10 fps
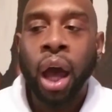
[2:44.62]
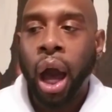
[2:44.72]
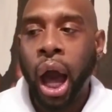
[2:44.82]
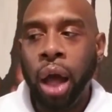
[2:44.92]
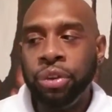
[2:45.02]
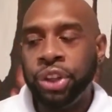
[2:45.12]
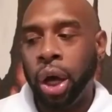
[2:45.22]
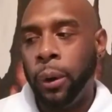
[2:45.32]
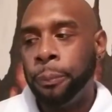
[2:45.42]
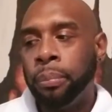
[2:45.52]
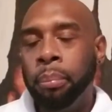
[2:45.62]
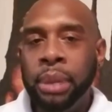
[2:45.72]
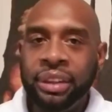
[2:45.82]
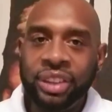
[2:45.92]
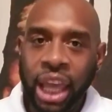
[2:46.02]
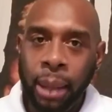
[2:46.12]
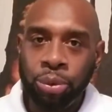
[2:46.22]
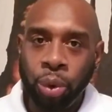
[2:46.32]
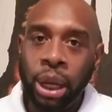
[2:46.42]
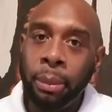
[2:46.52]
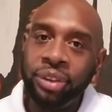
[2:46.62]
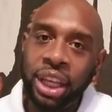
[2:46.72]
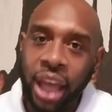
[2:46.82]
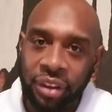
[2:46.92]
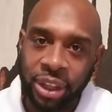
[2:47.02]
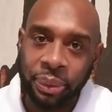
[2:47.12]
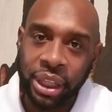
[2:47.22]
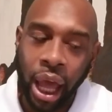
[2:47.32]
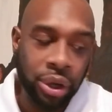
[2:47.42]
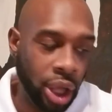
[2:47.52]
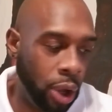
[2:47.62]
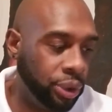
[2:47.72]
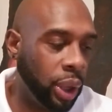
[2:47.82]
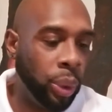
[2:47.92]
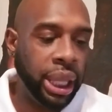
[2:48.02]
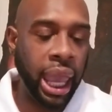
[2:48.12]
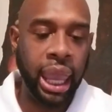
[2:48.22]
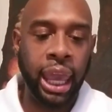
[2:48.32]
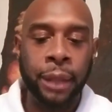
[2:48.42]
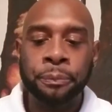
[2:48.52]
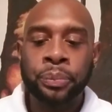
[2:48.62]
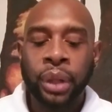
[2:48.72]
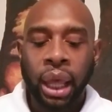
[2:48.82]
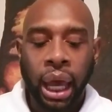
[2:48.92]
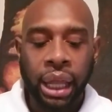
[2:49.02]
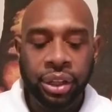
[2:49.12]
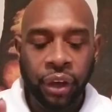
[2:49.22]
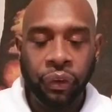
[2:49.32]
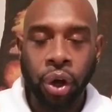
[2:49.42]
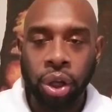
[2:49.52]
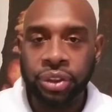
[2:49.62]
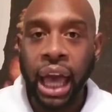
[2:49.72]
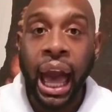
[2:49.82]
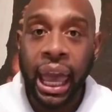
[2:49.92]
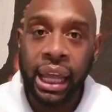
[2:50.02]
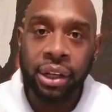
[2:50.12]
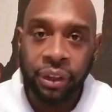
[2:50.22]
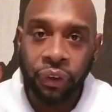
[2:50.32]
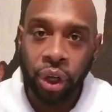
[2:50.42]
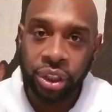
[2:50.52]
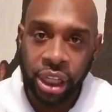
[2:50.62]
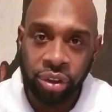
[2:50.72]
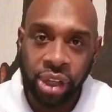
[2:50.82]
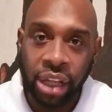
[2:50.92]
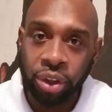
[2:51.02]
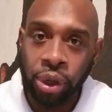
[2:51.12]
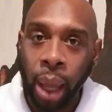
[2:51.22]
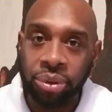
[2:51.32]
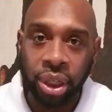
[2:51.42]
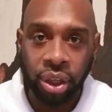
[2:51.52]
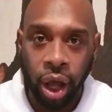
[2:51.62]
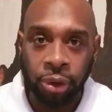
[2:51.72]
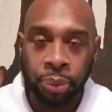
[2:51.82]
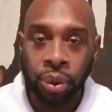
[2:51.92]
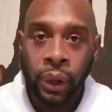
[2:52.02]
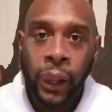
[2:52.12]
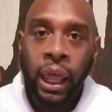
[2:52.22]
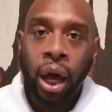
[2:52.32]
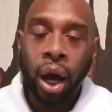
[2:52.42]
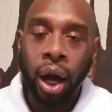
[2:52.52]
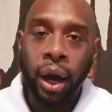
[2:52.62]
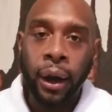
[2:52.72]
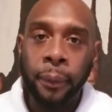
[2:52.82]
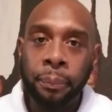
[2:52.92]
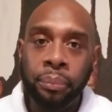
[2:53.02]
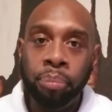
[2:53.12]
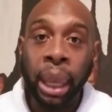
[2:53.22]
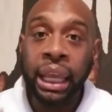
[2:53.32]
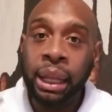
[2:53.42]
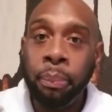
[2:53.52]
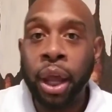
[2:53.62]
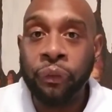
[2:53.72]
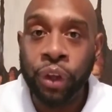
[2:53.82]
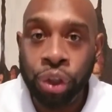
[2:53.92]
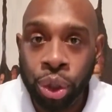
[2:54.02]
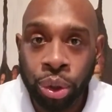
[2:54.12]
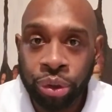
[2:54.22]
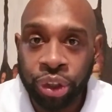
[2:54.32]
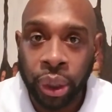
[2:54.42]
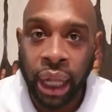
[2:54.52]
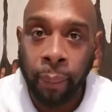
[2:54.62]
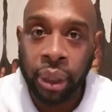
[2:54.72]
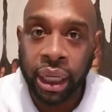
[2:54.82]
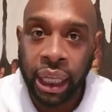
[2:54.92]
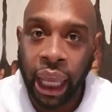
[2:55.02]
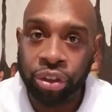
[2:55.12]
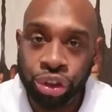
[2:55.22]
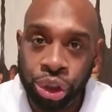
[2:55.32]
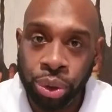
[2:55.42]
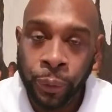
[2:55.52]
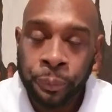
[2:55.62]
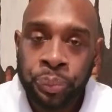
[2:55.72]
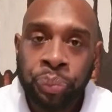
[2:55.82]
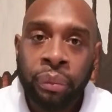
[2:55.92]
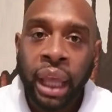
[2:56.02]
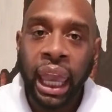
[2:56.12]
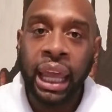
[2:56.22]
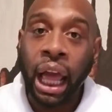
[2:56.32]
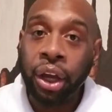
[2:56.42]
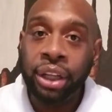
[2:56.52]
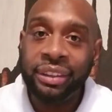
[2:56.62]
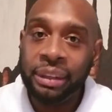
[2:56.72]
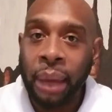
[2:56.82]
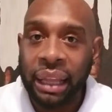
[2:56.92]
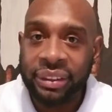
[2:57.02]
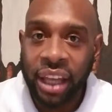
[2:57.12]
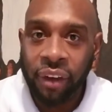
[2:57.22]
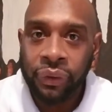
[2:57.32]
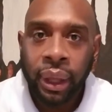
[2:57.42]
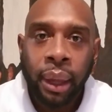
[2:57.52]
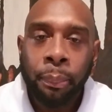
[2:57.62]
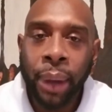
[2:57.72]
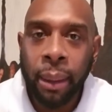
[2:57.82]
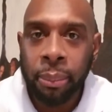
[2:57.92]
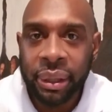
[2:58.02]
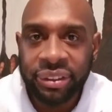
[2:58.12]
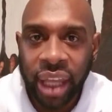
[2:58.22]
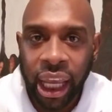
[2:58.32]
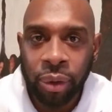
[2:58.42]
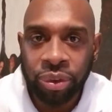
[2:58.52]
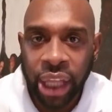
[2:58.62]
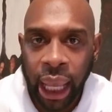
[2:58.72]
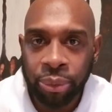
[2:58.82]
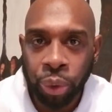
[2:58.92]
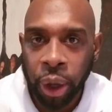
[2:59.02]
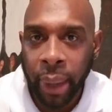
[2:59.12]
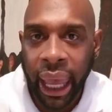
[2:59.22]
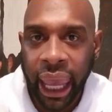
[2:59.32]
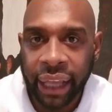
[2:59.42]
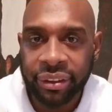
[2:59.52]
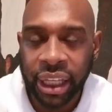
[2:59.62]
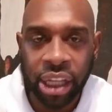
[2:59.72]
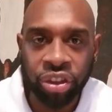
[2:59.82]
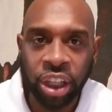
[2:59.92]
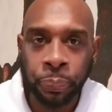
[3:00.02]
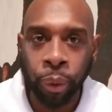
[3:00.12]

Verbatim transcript: Also, Miss Sam's World, I'm going to tell y'all something. Y'all know that we had a difficulty. I had a difficulty yesterday. I told you I was uncomfortable, um, making it better for you so that I'm looking at you and I couldn't see myself. Baby, Miss Sam, Sam's World by accident. Just